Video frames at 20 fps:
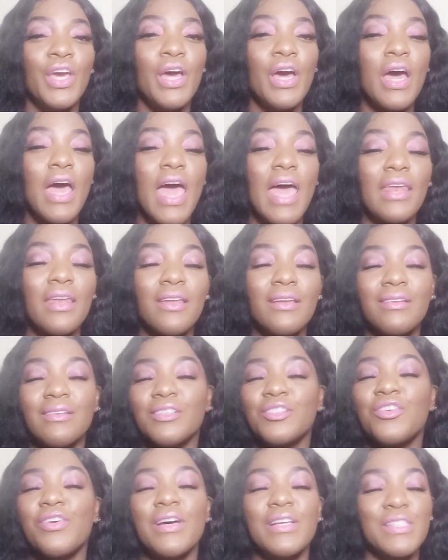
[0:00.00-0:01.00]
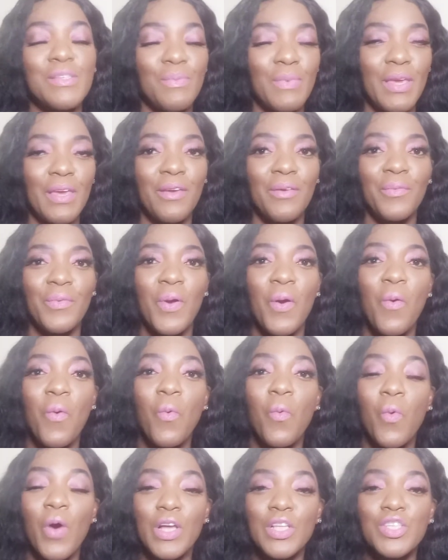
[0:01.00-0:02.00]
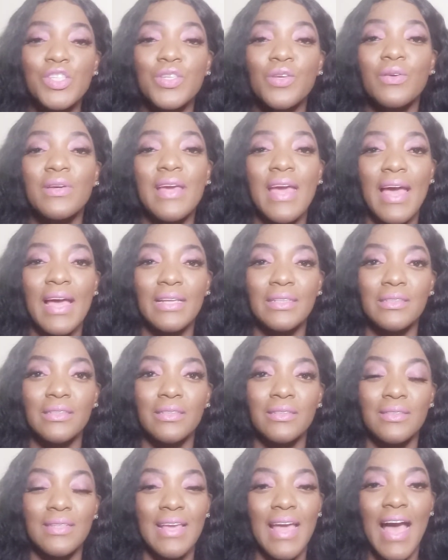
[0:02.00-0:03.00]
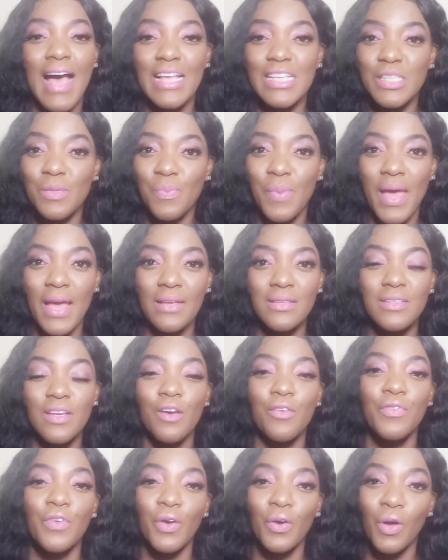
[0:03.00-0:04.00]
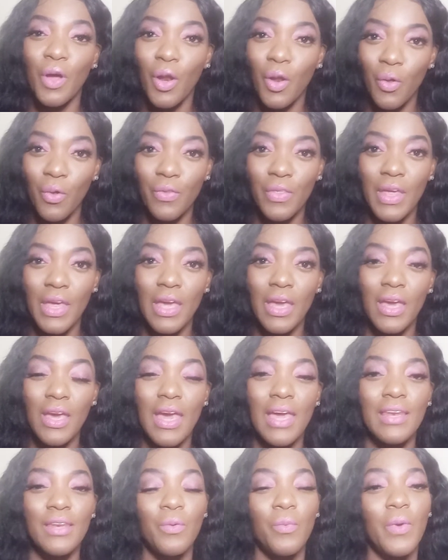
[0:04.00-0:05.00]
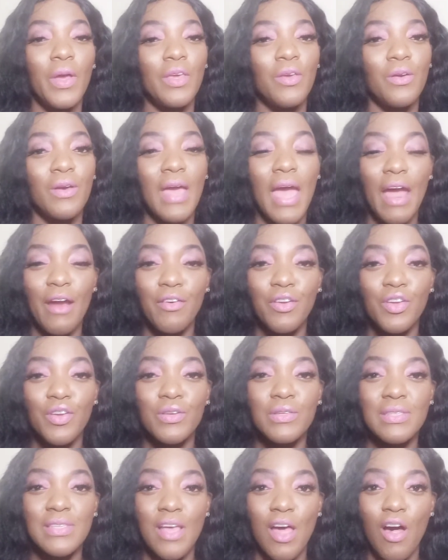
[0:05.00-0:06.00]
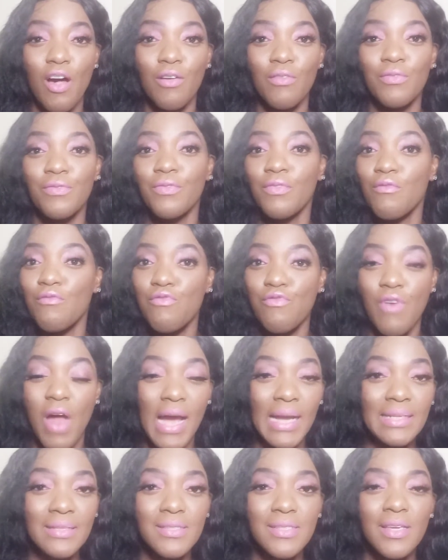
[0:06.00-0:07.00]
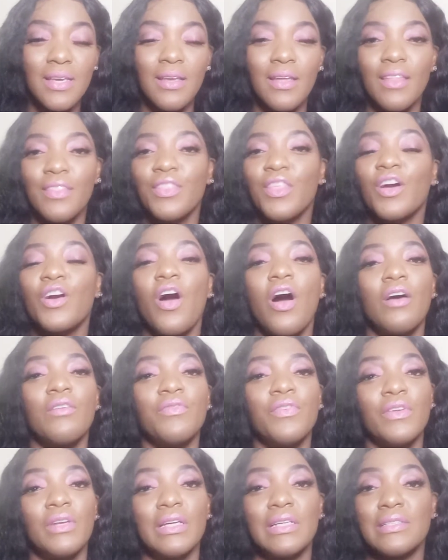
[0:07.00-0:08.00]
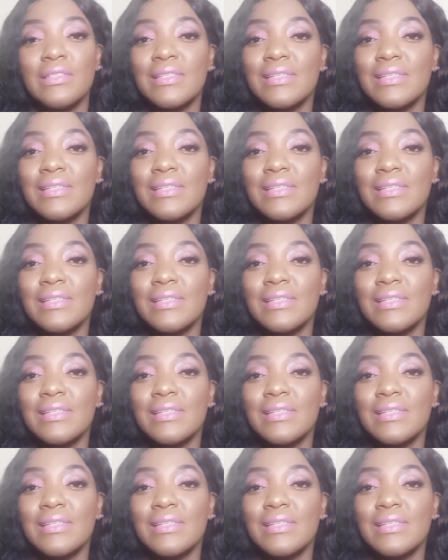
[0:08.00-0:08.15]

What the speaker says: And trust me, once you get the aspect of your clothing and the way you carry yourself right, the confidence